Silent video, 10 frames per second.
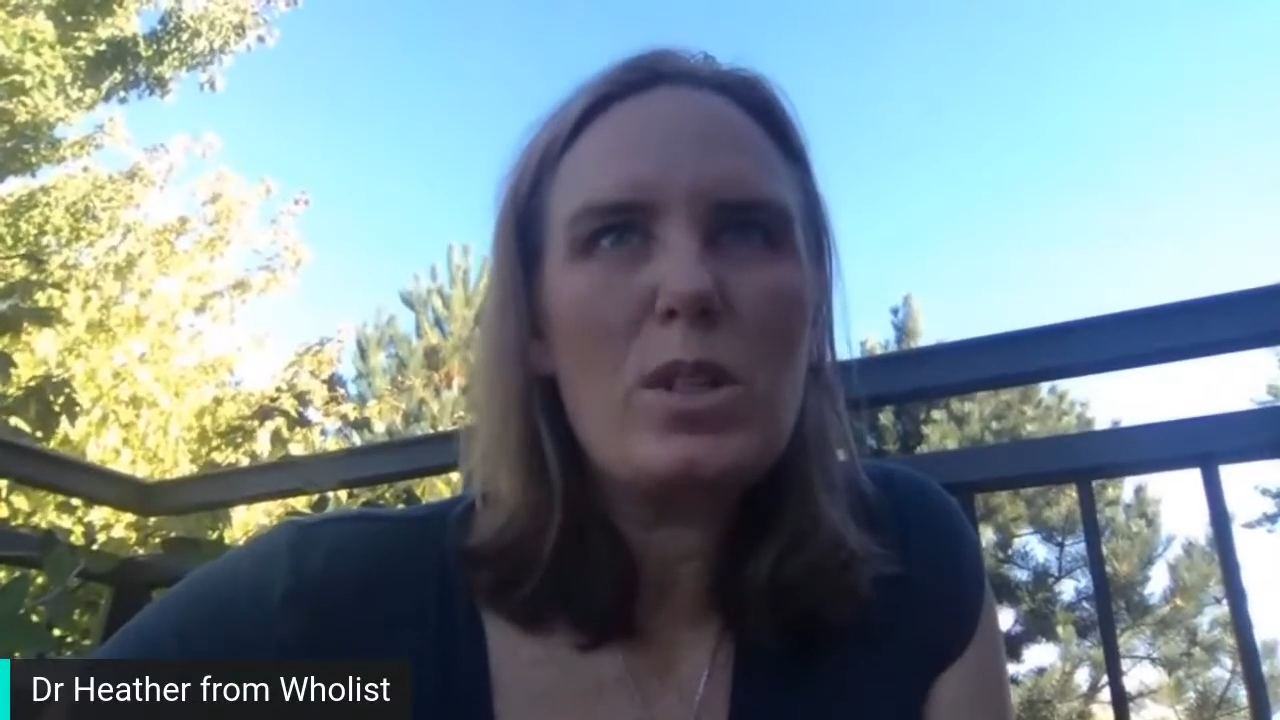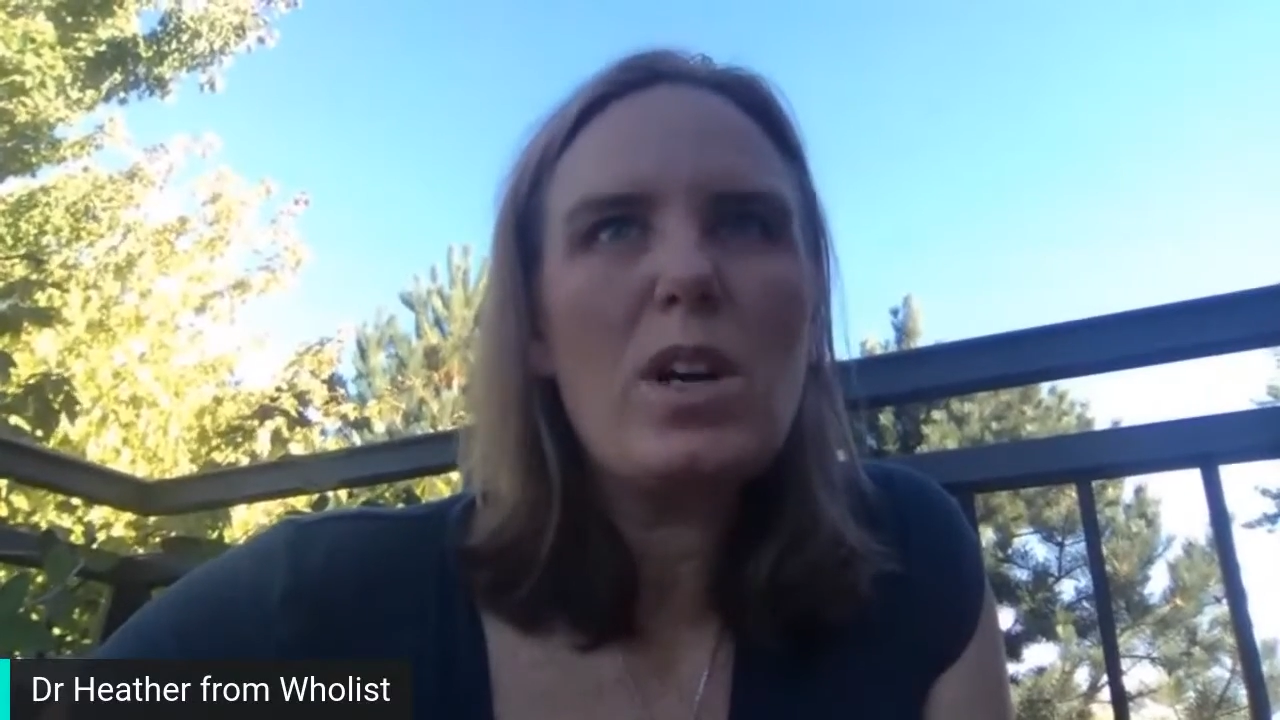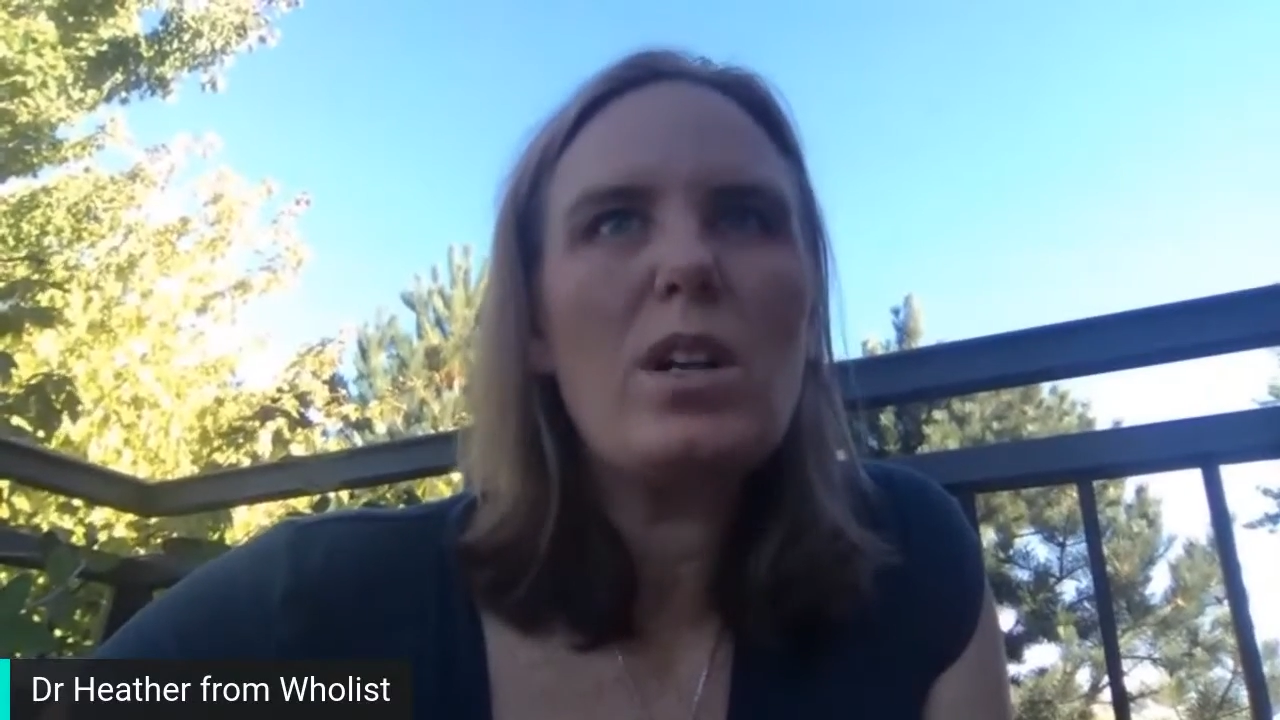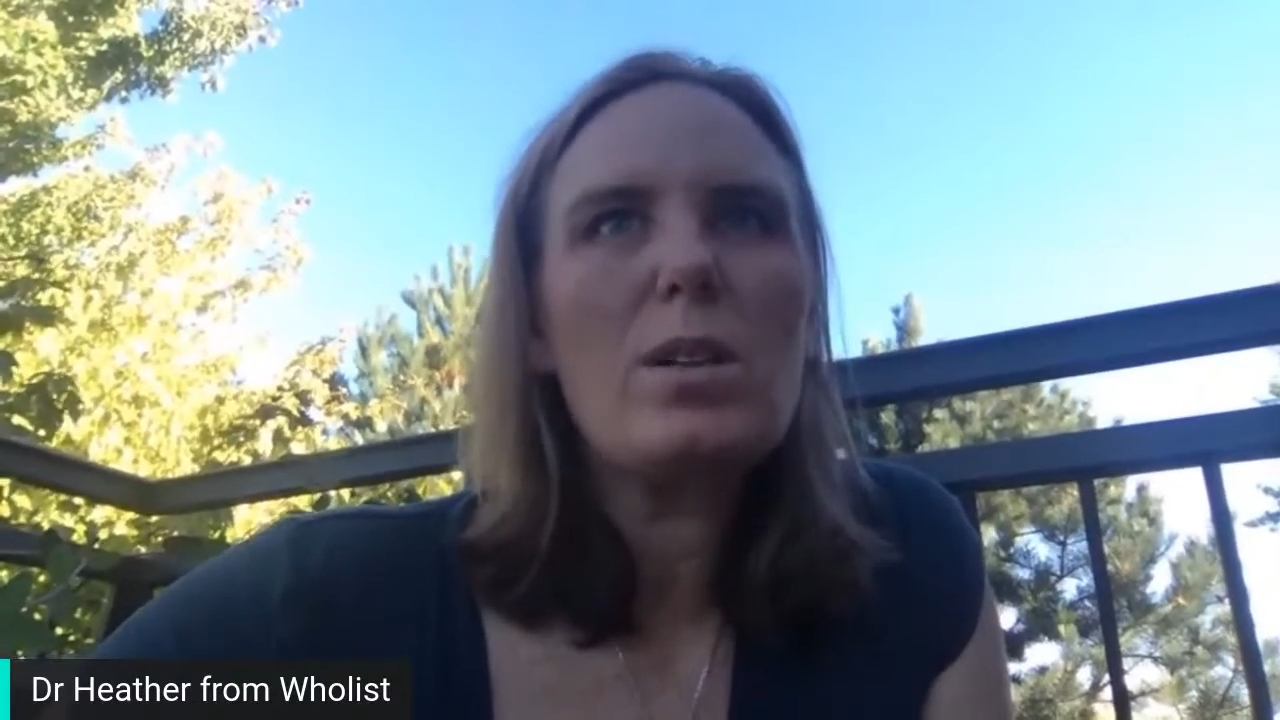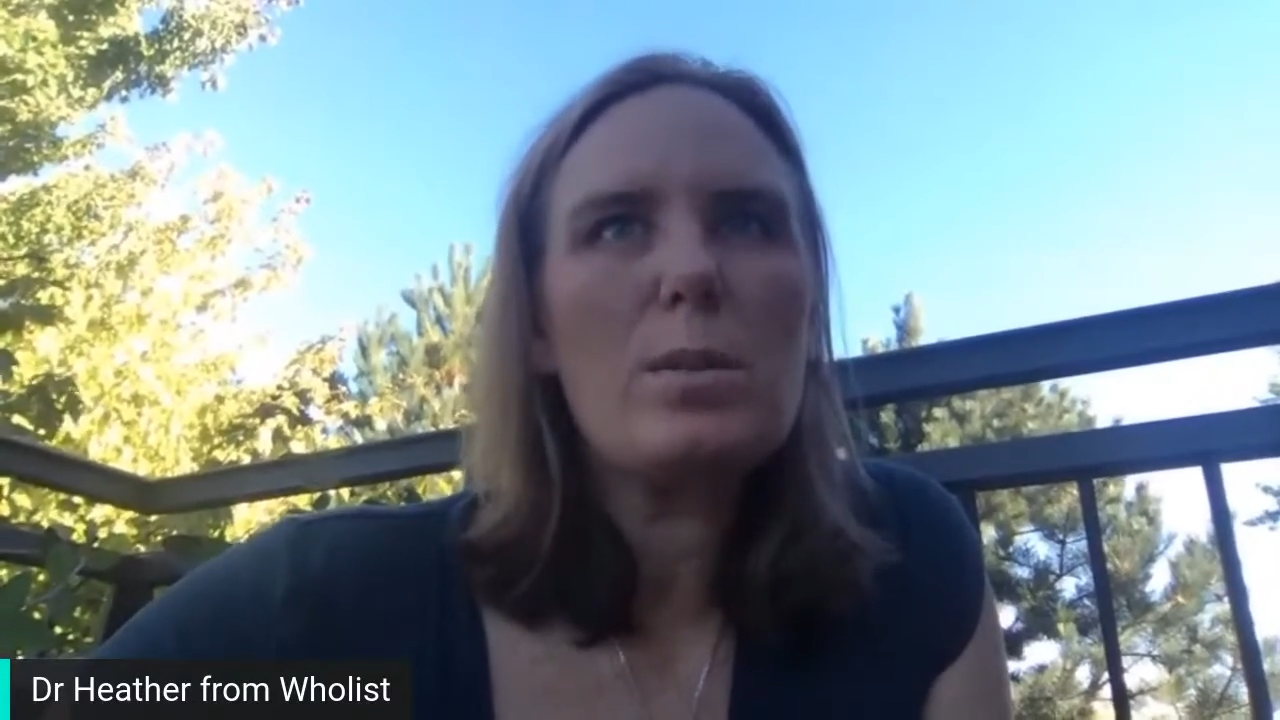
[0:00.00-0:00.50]

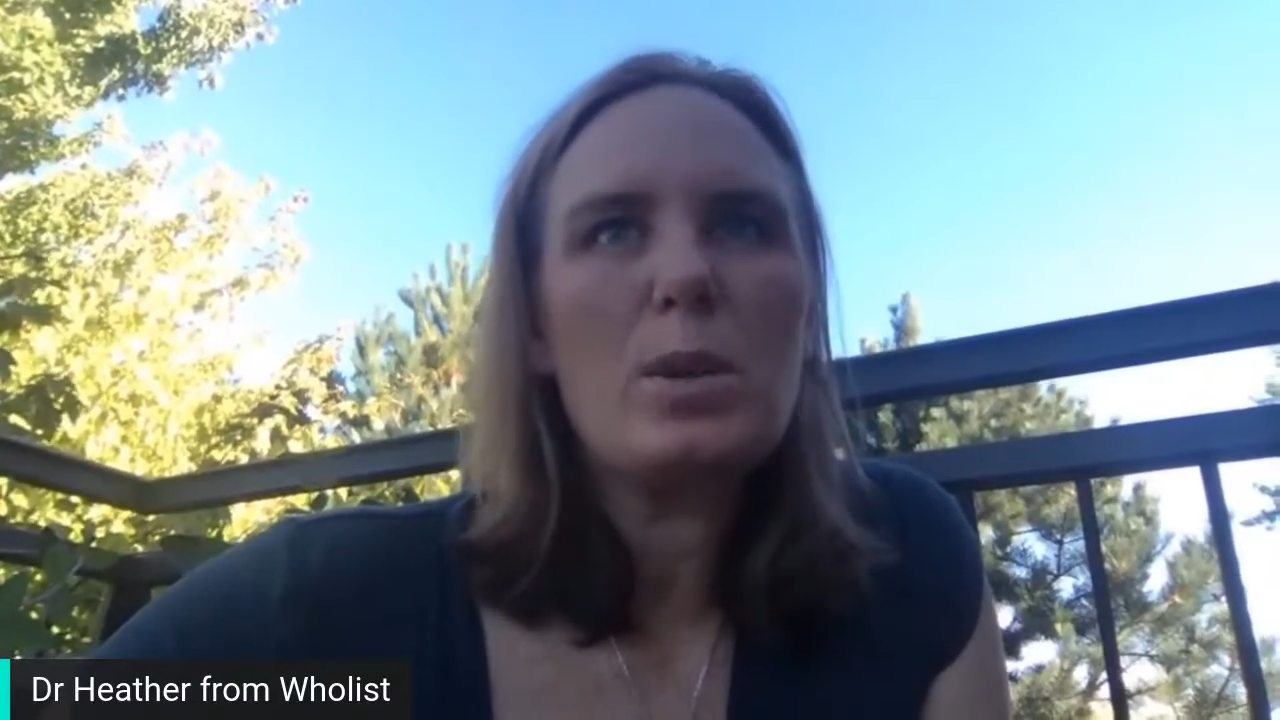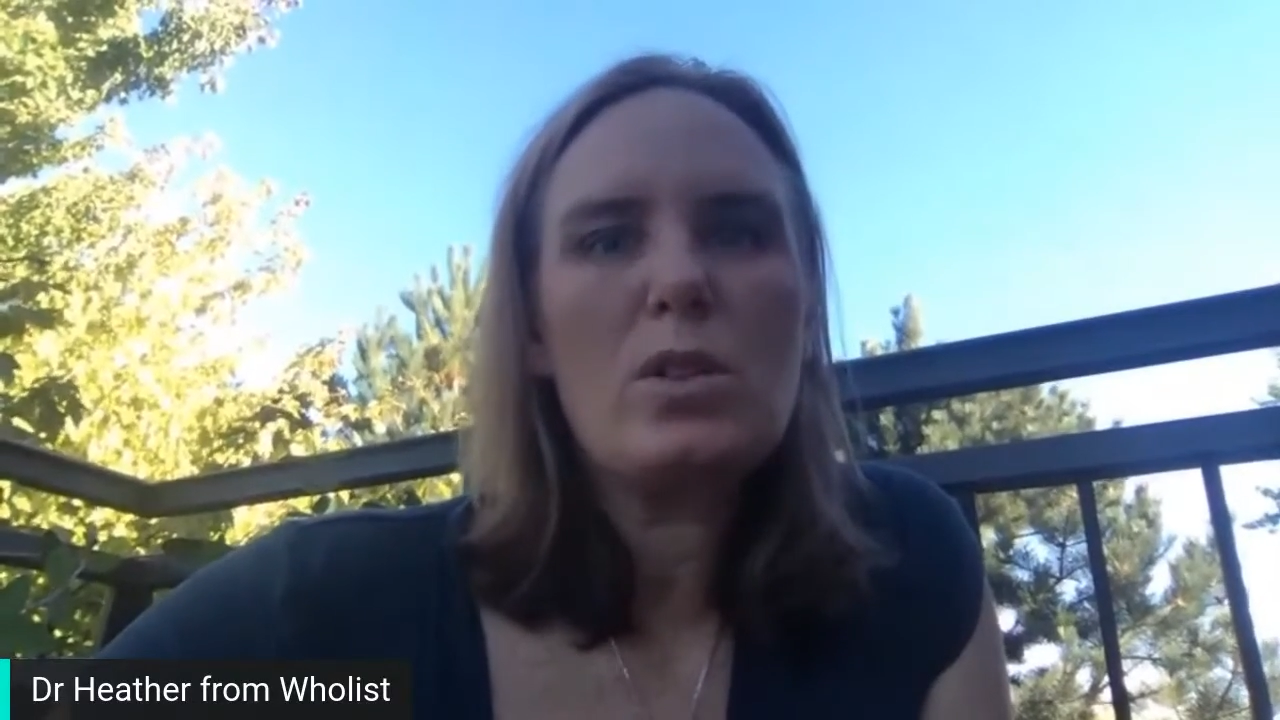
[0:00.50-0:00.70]
tolerable?